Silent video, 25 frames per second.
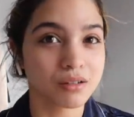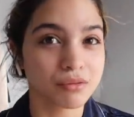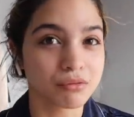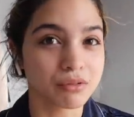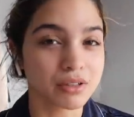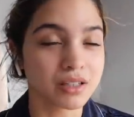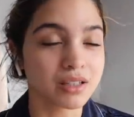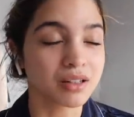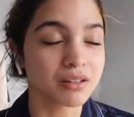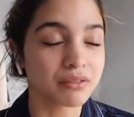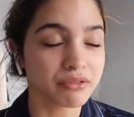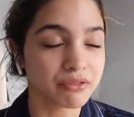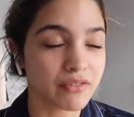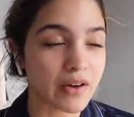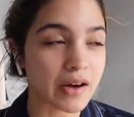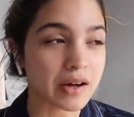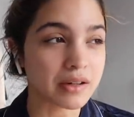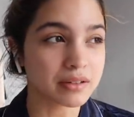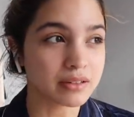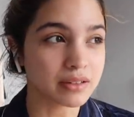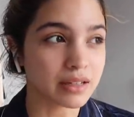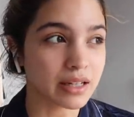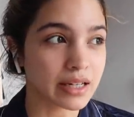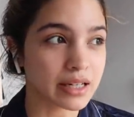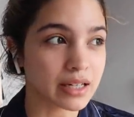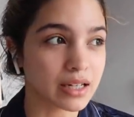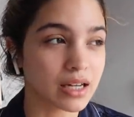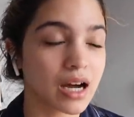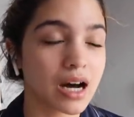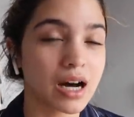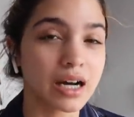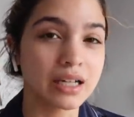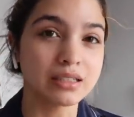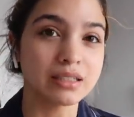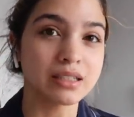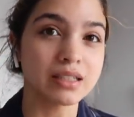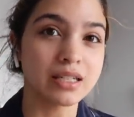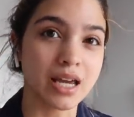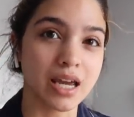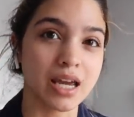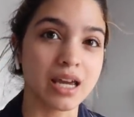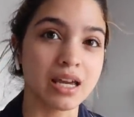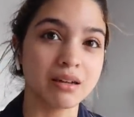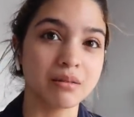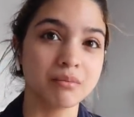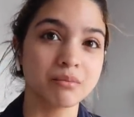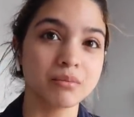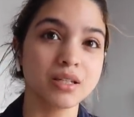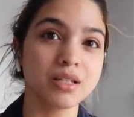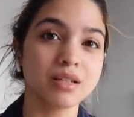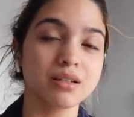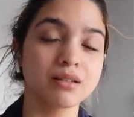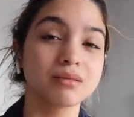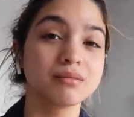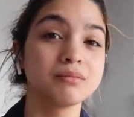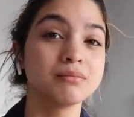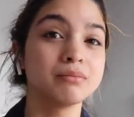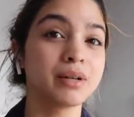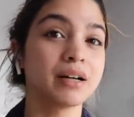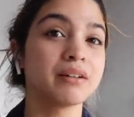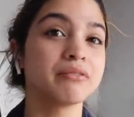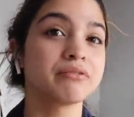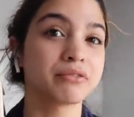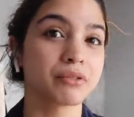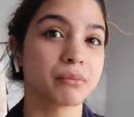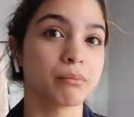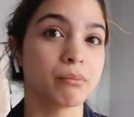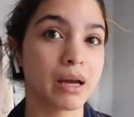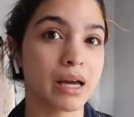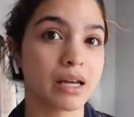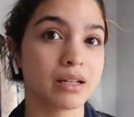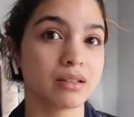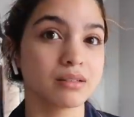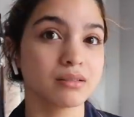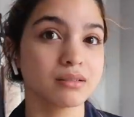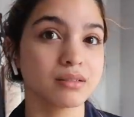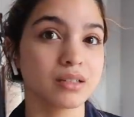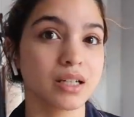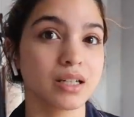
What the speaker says: really felt like Untamed, but for men.